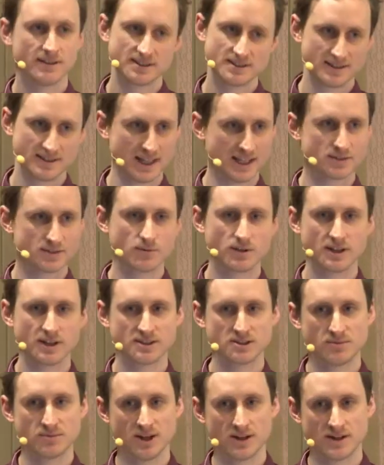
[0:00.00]
That's what it's
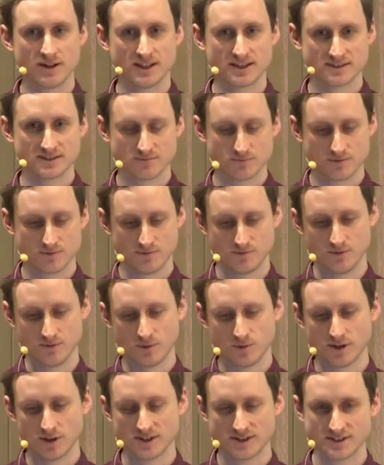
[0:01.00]
about. Is we
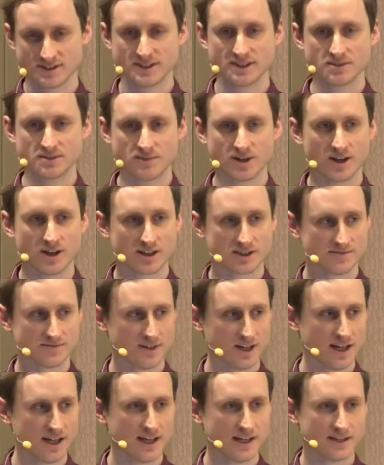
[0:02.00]
want to see sparks
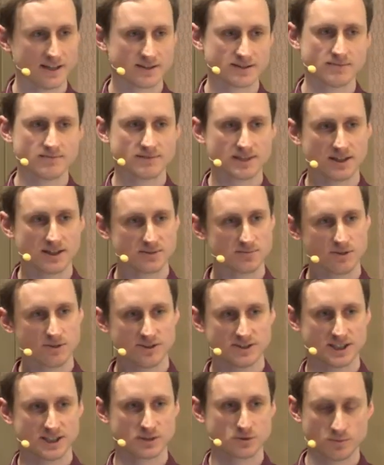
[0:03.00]
fly, and sometimes
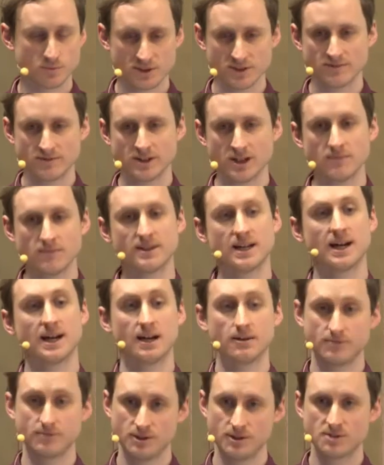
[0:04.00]
projects will be developed that
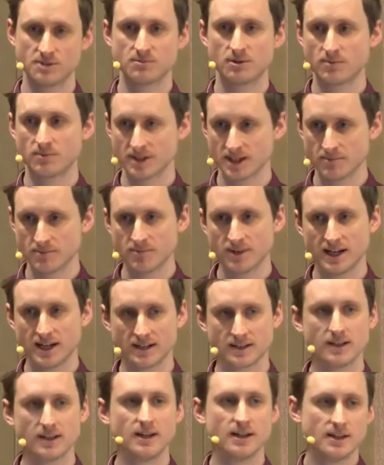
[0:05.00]
have huge public impact.